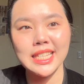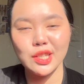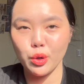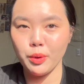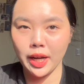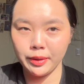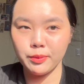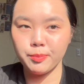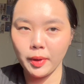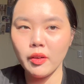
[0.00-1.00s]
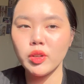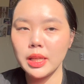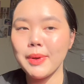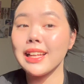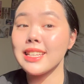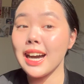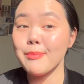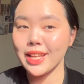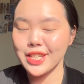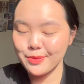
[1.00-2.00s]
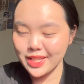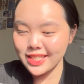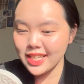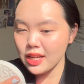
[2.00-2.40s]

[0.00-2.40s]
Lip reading: so I have really bad time management.